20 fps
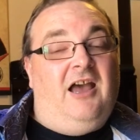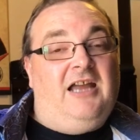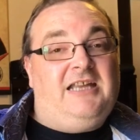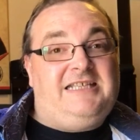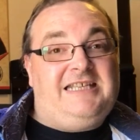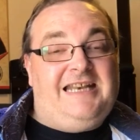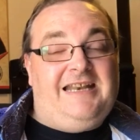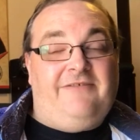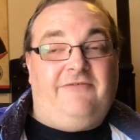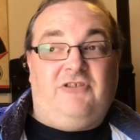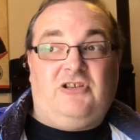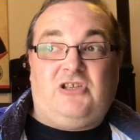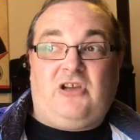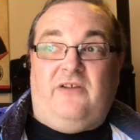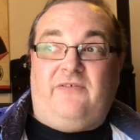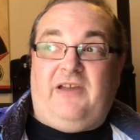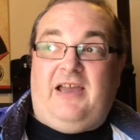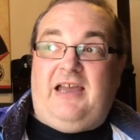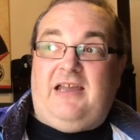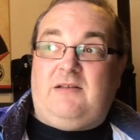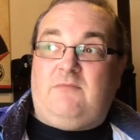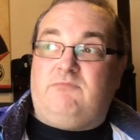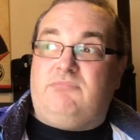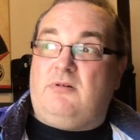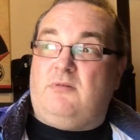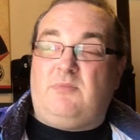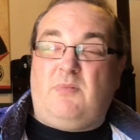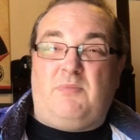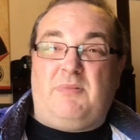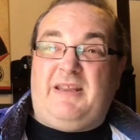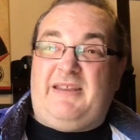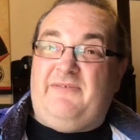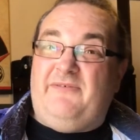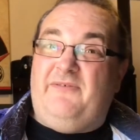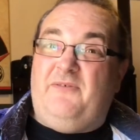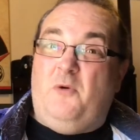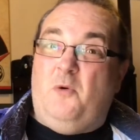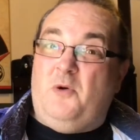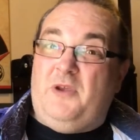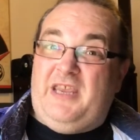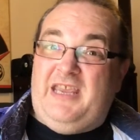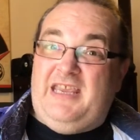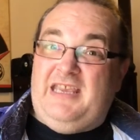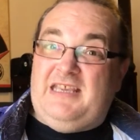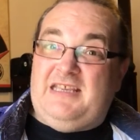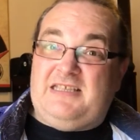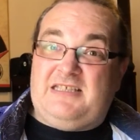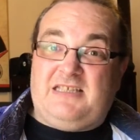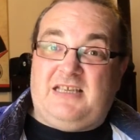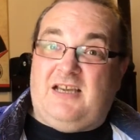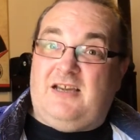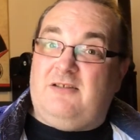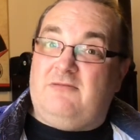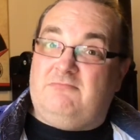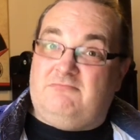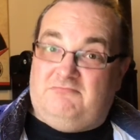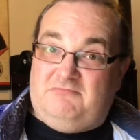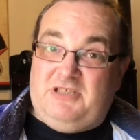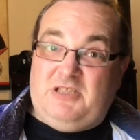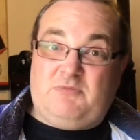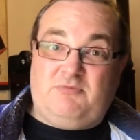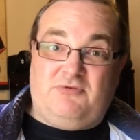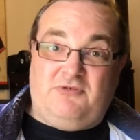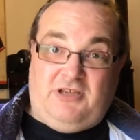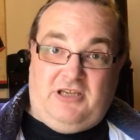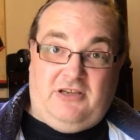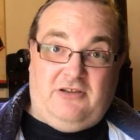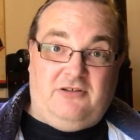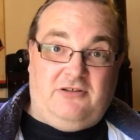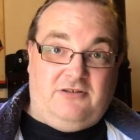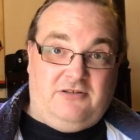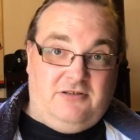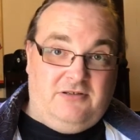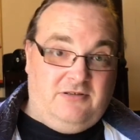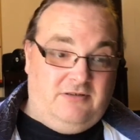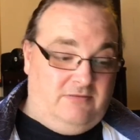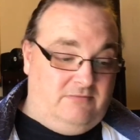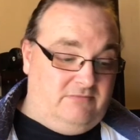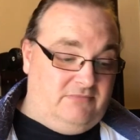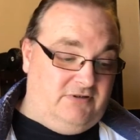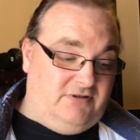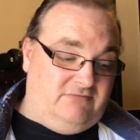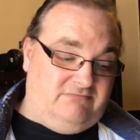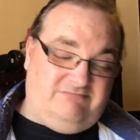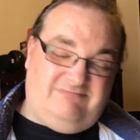deliveries I've had probably in 4 years, so that's pretty good. But